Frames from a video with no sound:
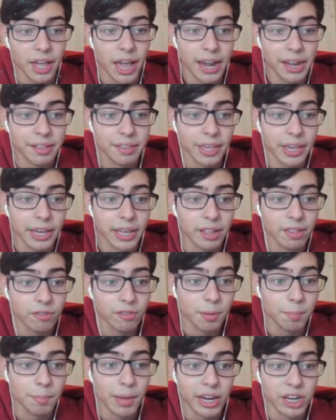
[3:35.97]
I can take hits
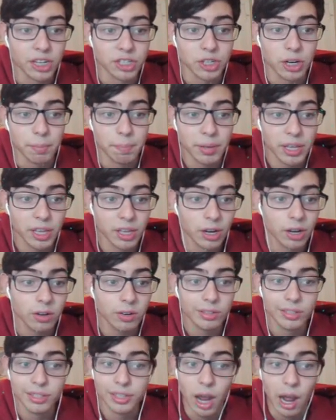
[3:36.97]
from Mega Sharpedo,
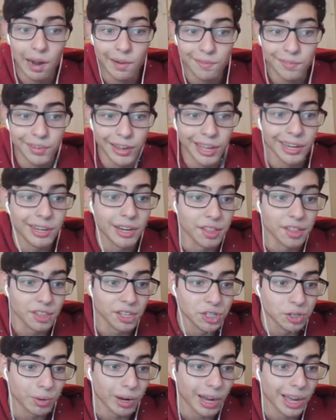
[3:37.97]
Donphan,
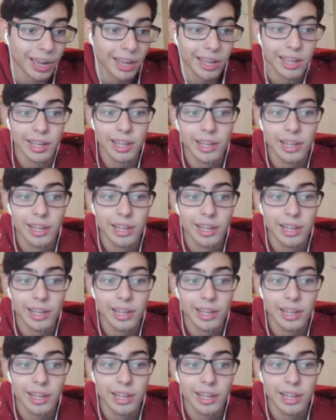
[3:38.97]
Decidueye,